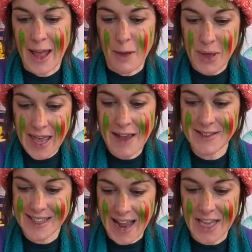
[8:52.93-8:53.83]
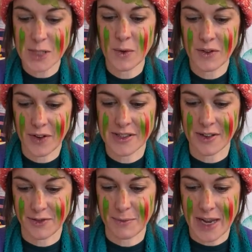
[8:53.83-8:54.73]
But here is an actual photo
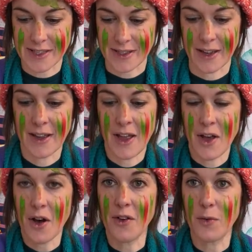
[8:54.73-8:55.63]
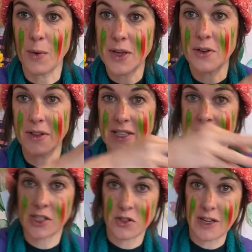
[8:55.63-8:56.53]
from NASA of what we call this
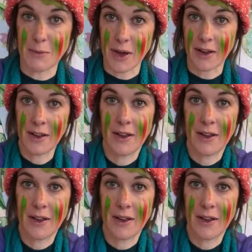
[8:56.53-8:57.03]
streamer